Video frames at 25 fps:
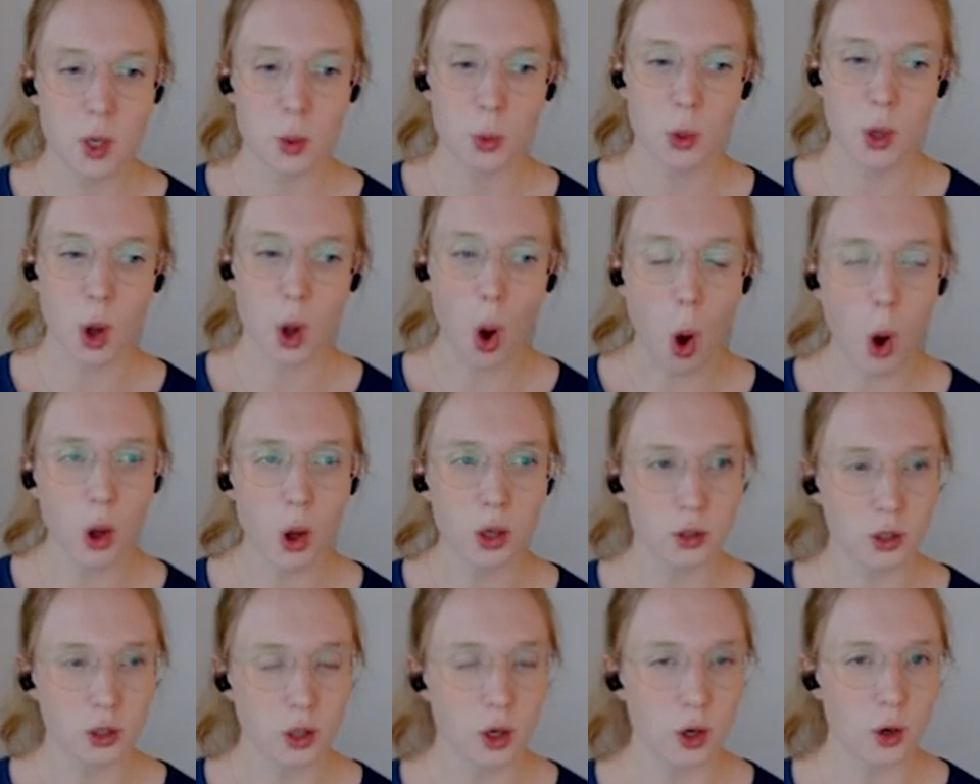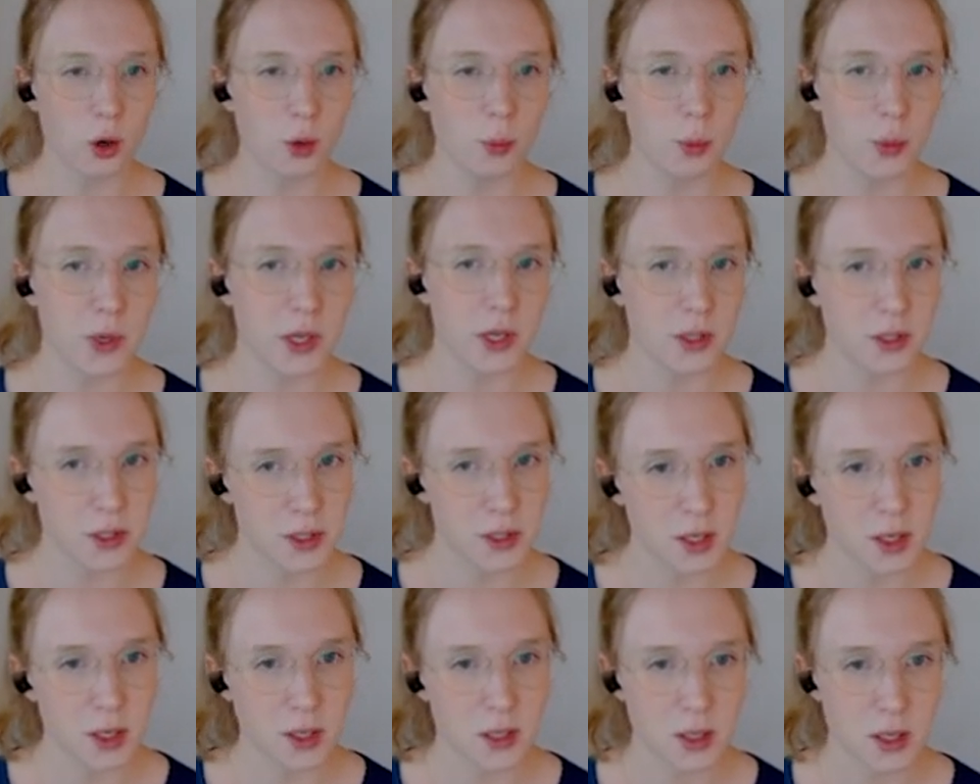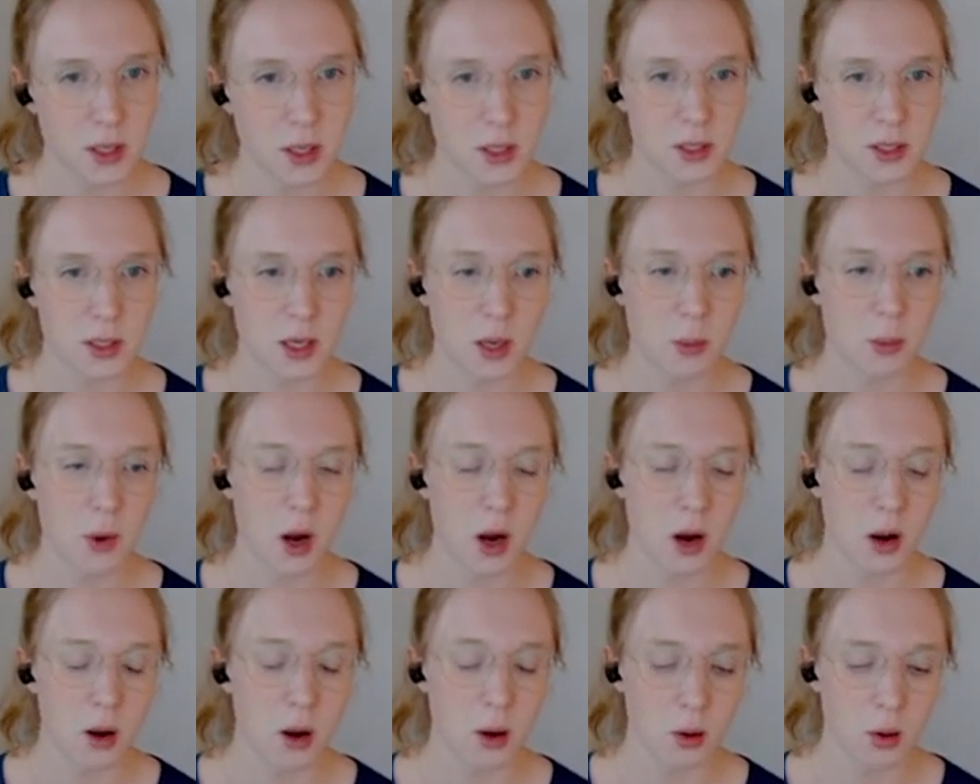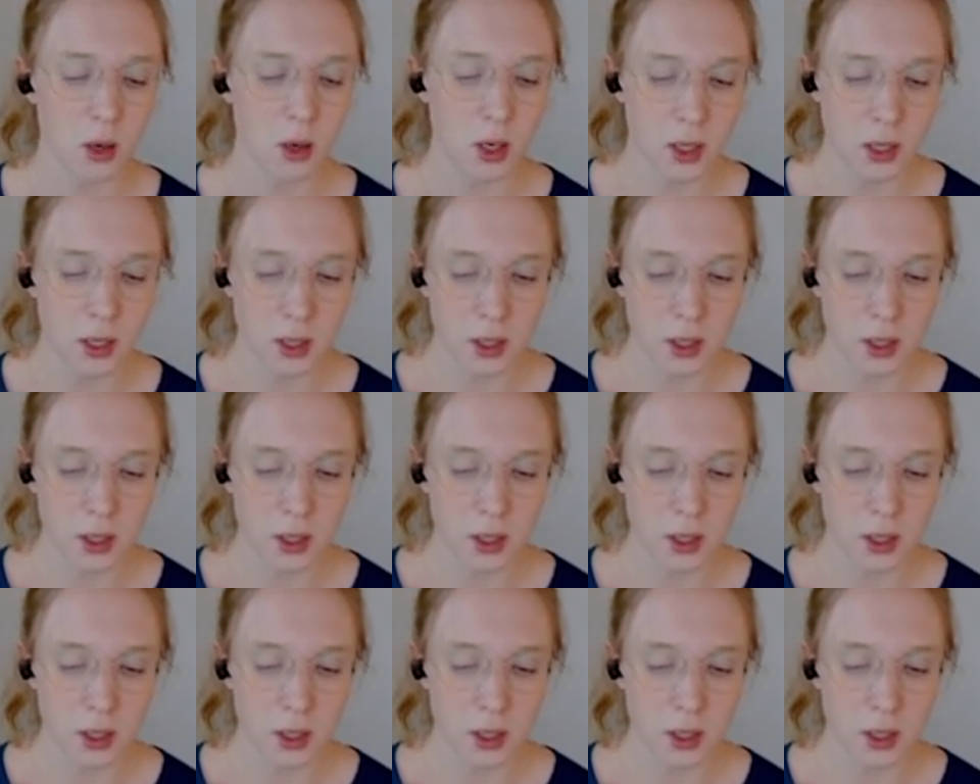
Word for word: We all know PLCs are somehow